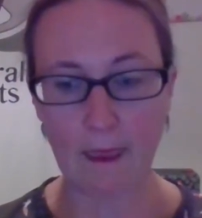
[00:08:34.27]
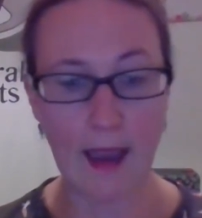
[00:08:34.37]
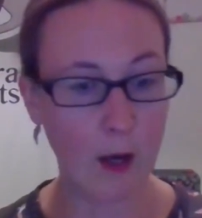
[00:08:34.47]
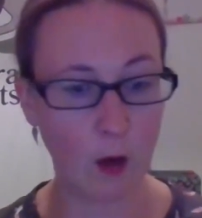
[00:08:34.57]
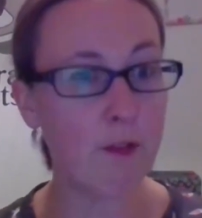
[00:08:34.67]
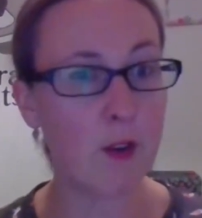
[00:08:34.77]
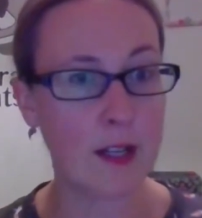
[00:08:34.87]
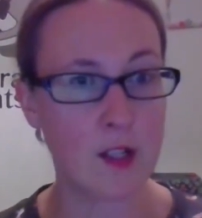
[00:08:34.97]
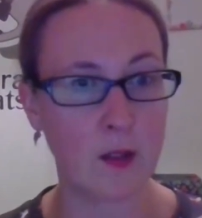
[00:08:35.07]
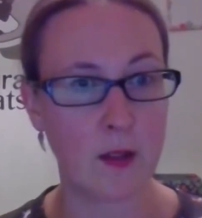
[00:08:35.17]
and offer
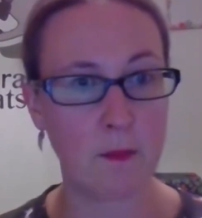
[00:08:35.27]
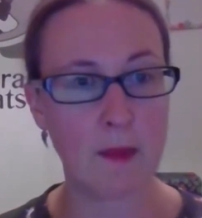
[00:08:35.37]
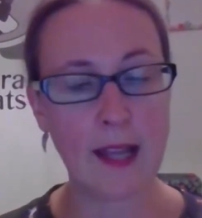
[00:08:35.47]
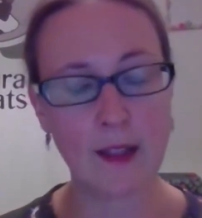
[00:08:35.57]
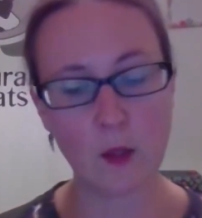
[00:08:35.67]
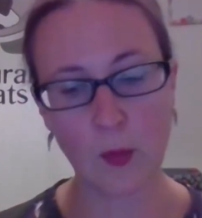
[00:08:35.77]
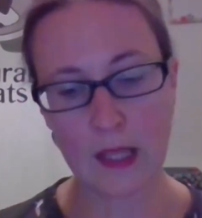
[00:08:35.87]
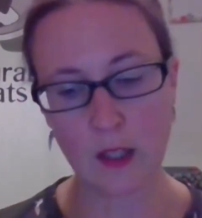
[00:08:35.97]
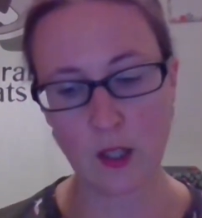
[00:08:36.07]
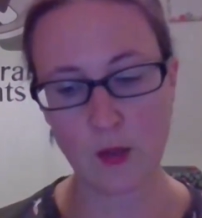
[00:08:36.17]
it to them. And the way
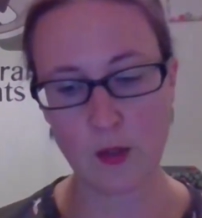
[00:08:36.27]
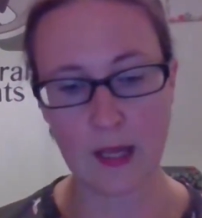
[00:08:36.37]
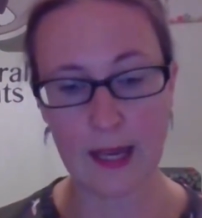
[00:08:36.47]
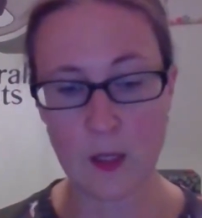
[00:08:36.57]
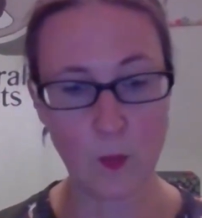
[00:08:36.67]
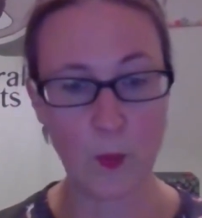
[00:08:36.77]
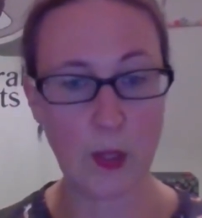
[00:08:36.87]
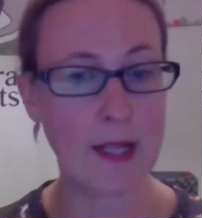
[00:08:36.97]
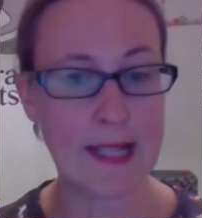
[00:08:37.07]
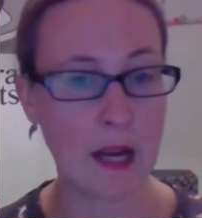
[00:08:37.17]
that you do that is
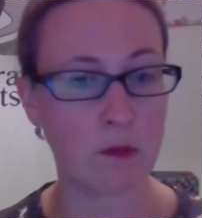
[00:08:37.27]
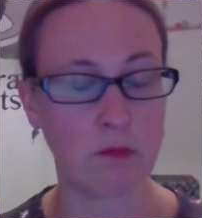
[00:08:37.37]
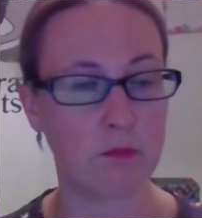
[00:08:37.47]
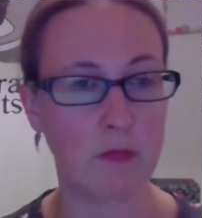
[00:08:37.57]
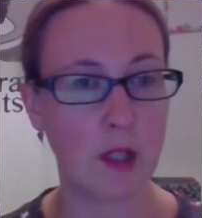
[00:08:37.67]
put it down,